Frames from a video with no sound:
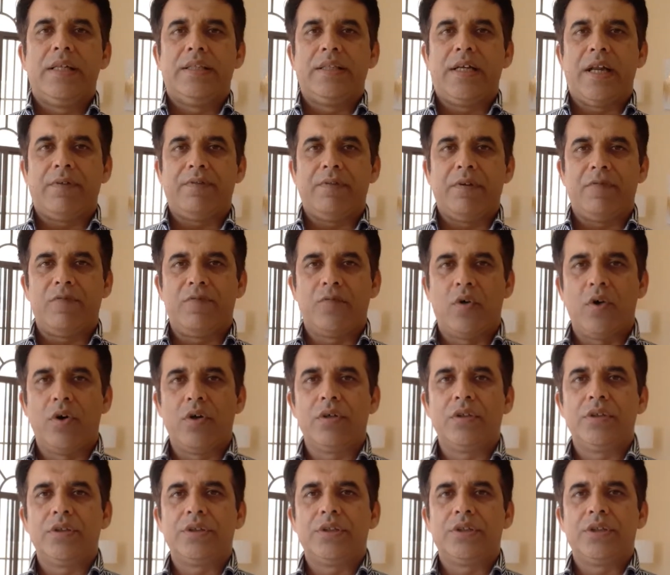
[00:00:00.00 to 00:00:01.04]
that we
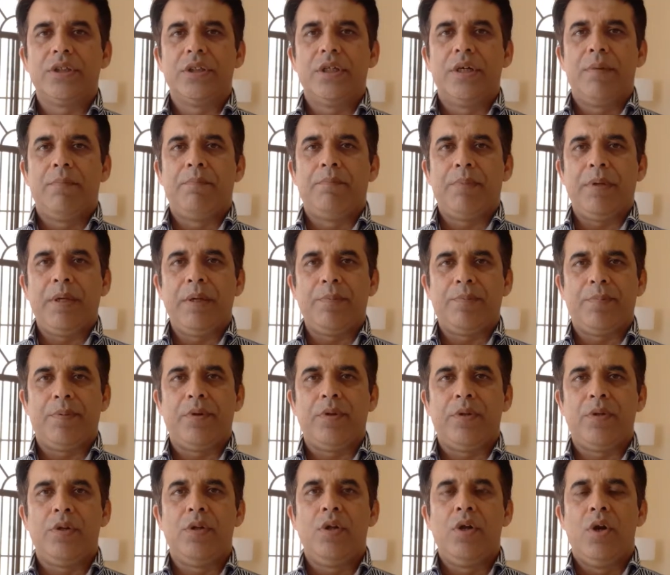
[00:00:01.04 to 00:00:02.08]
want
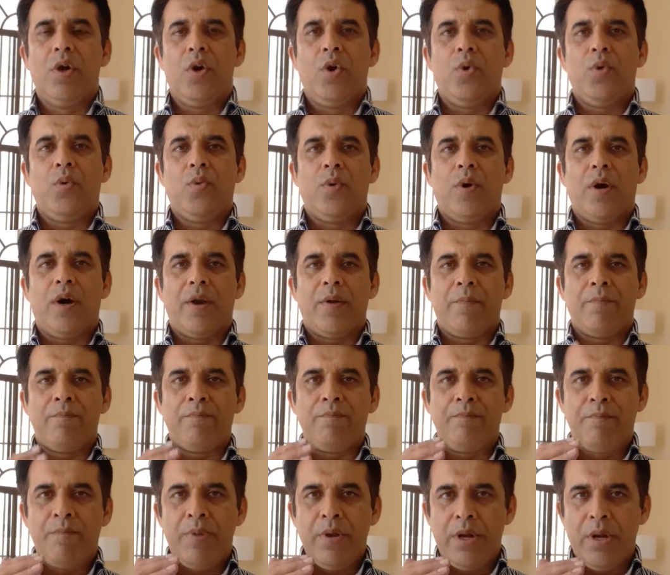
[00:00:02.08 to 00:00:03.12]
people who are
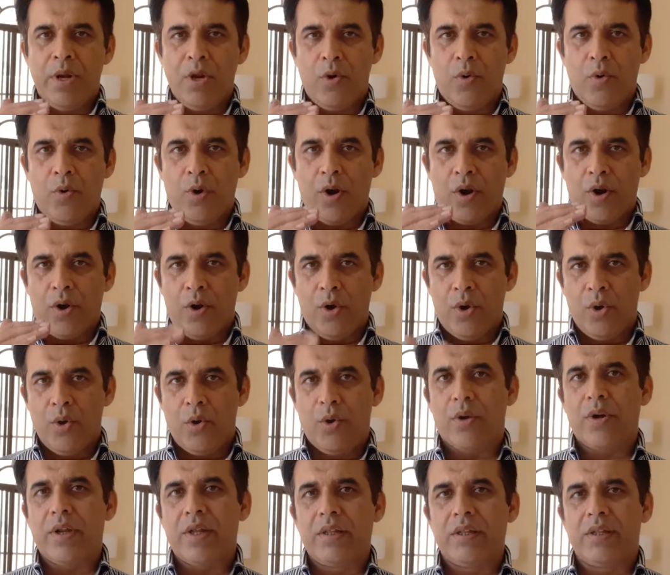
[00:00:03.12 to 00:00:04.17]

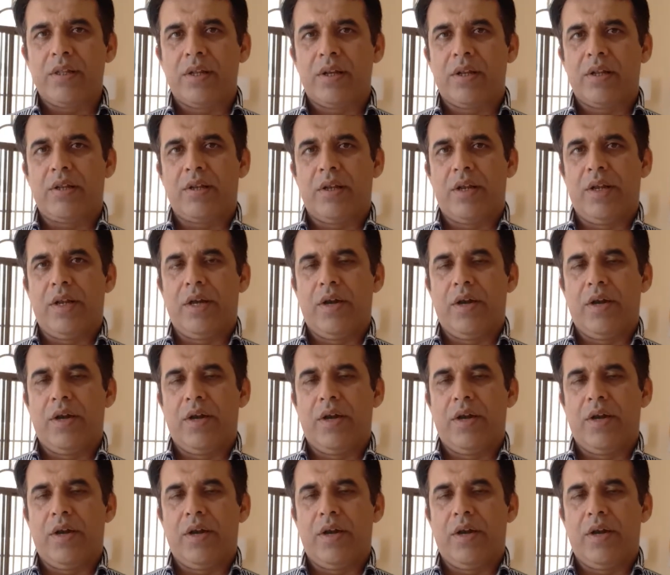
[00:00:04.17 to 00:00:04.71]
lower in their